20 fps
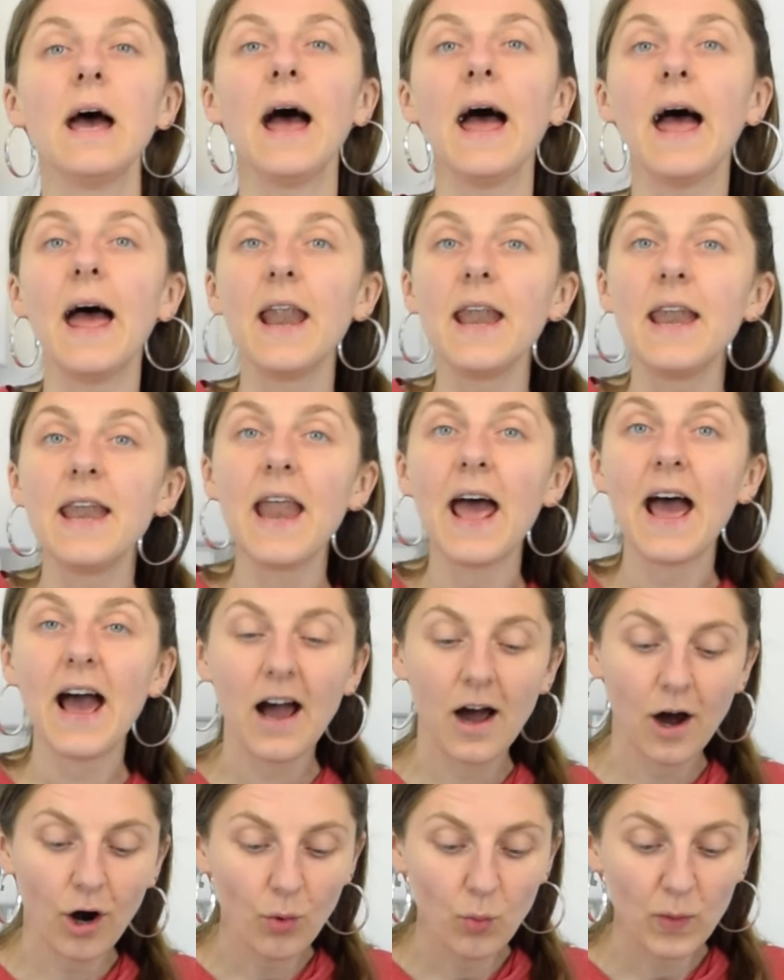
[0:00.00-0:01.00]
And
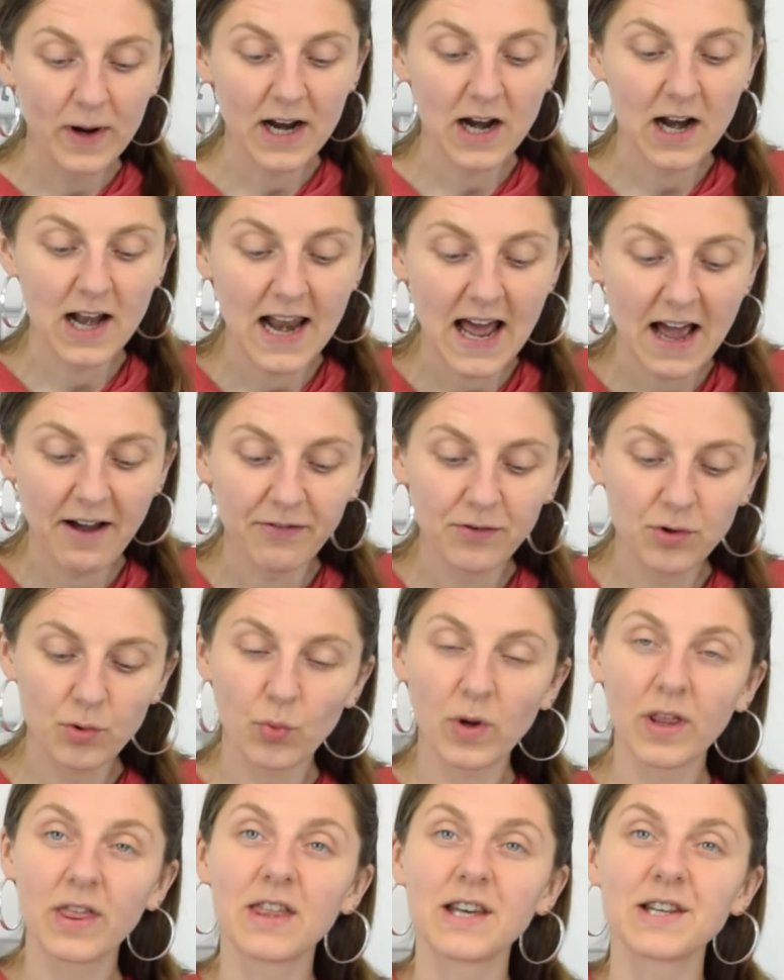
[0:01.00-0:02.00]
now we are left
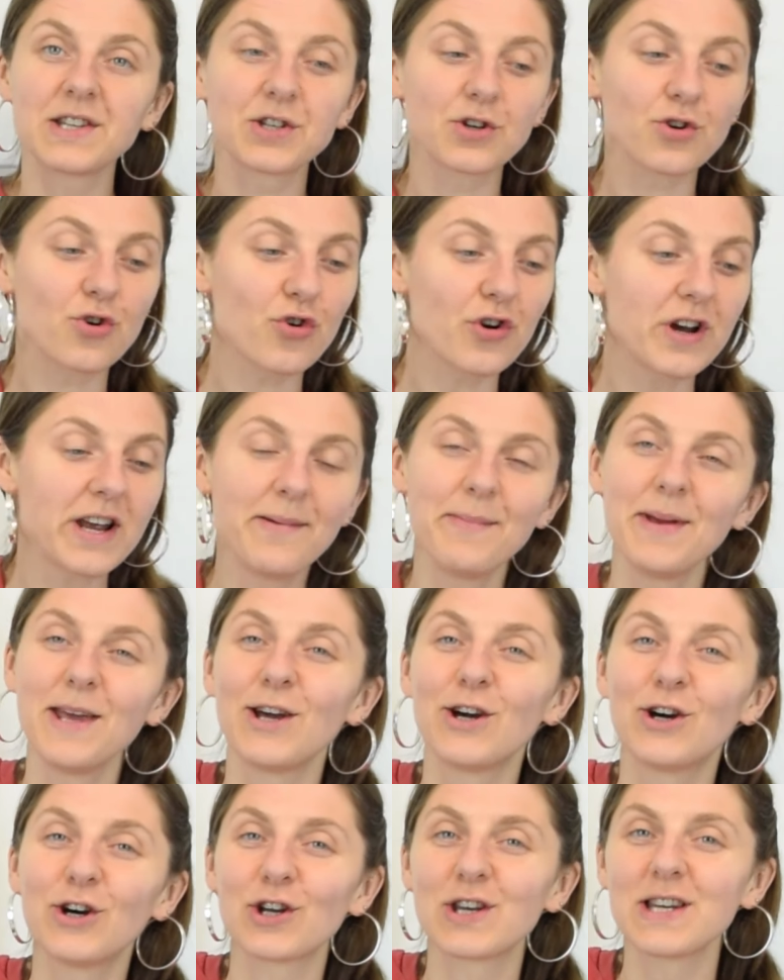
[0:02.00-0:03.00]
with this
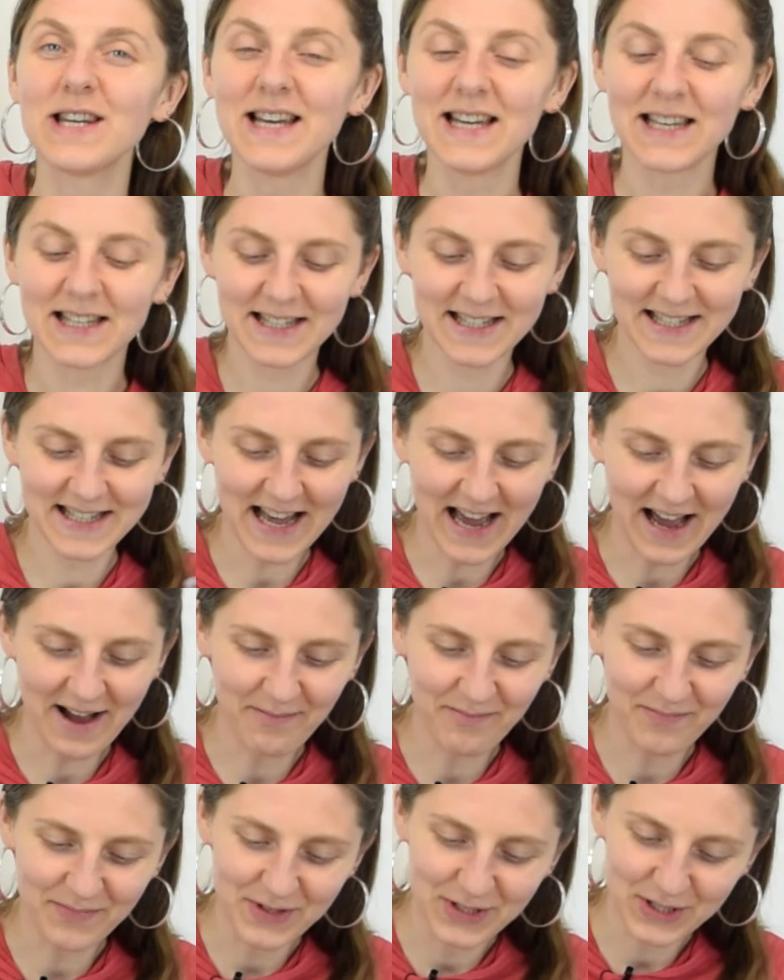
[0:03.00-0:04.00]
creamy goodness.
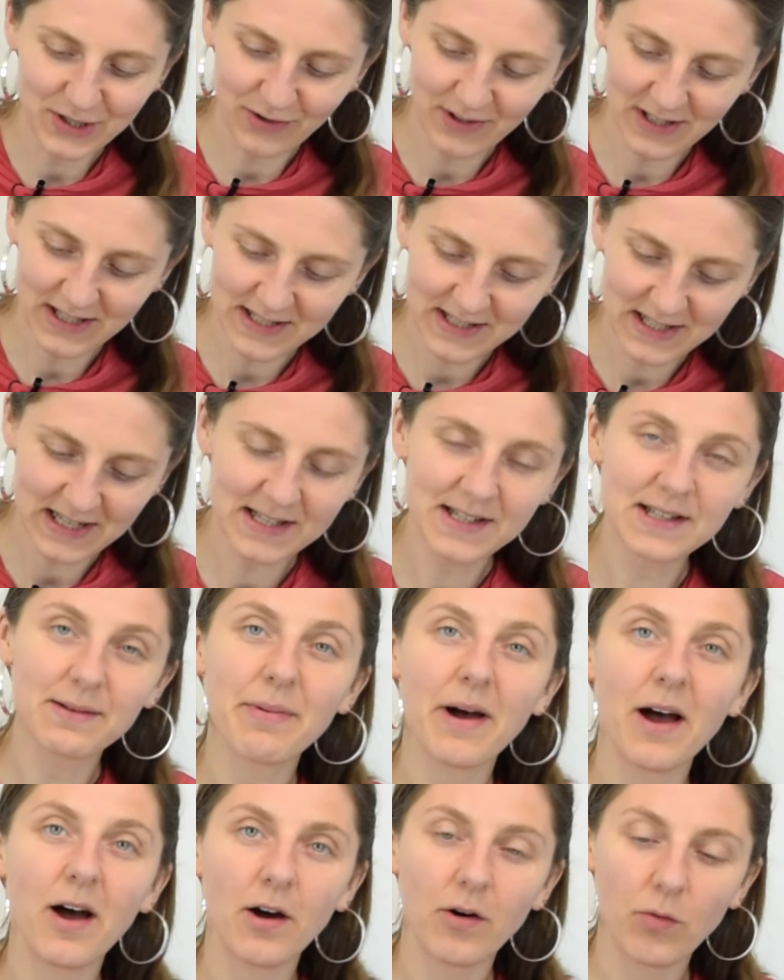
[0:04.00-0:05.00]
So this is
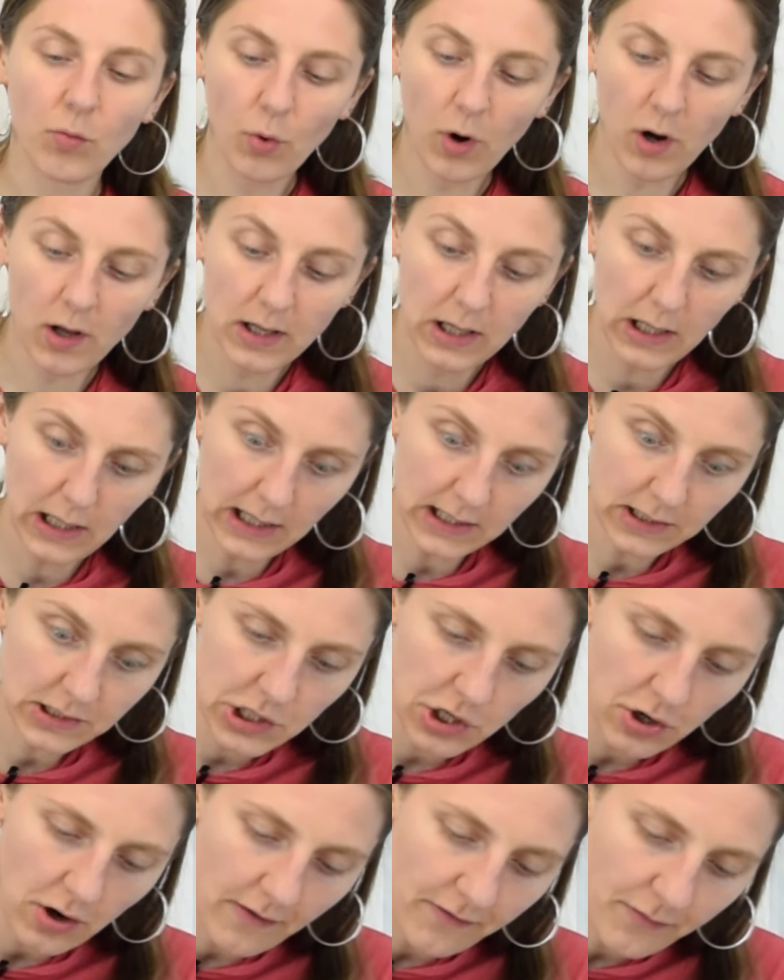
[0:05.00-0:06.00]
about 1
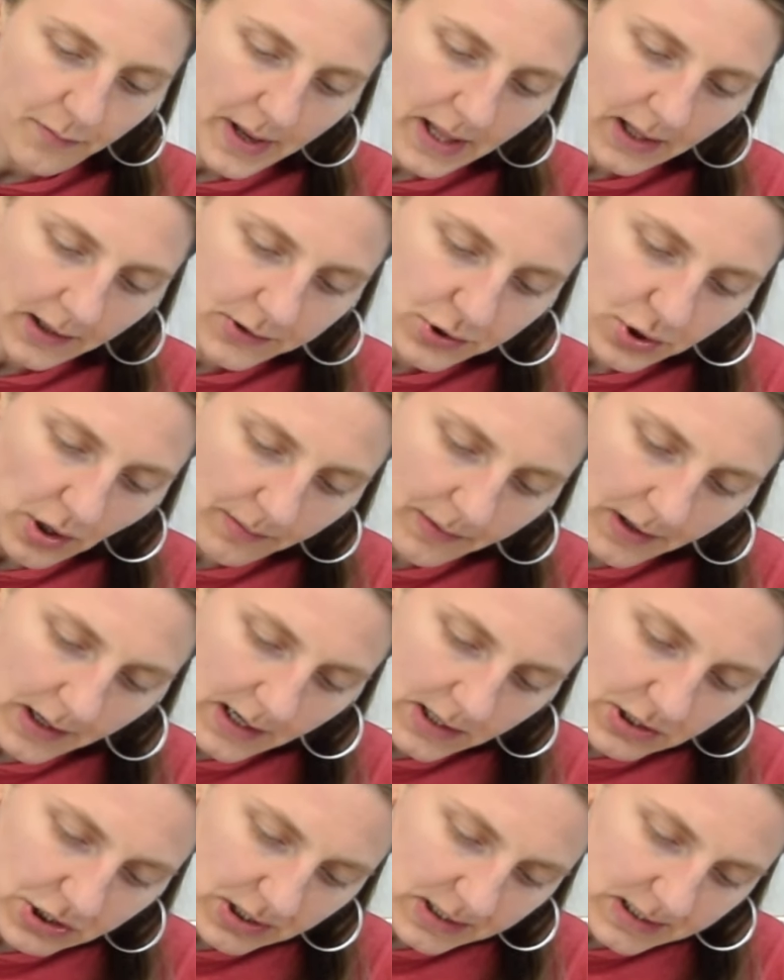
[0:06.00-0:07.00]
liter of milk, so I'm
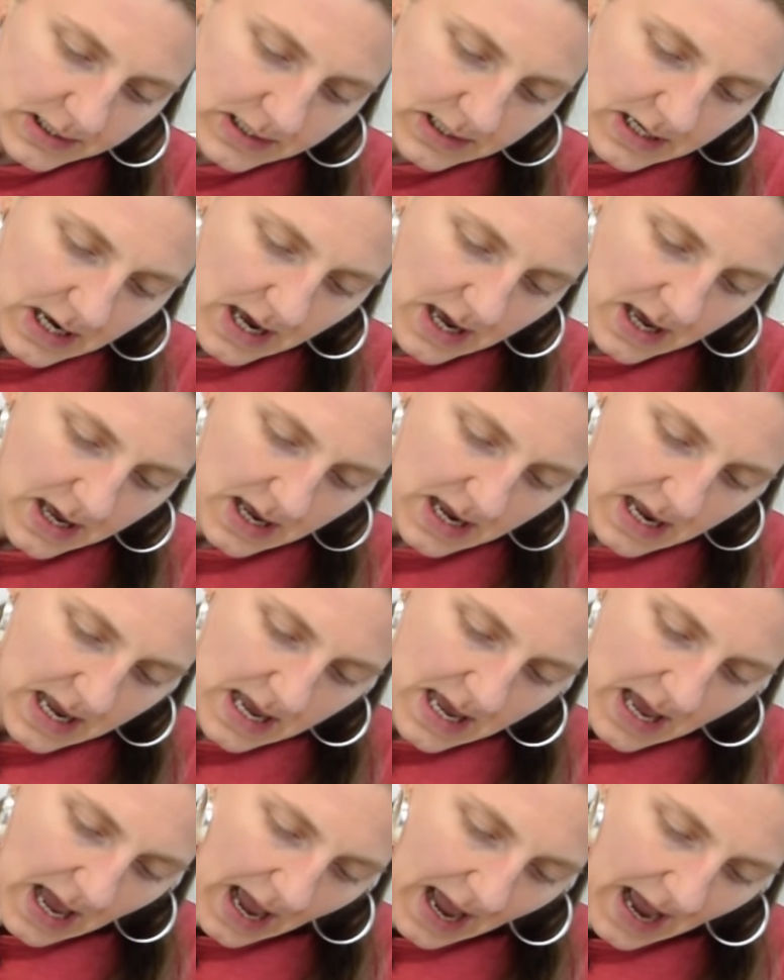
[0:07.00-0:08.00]
going to just
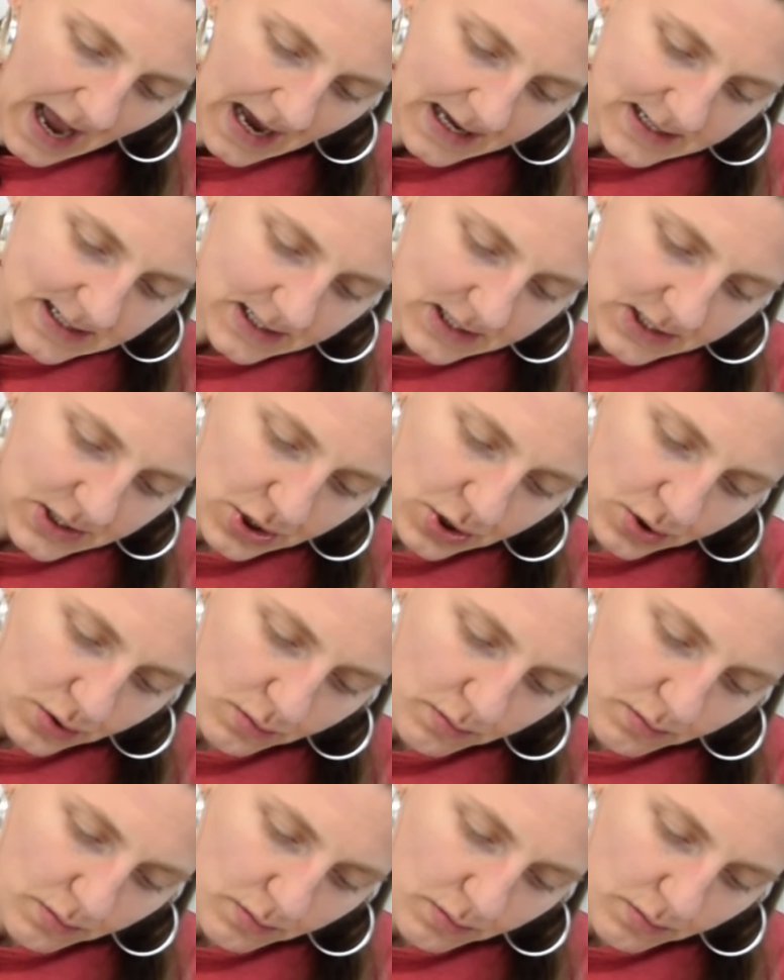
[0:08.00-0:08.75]
add it to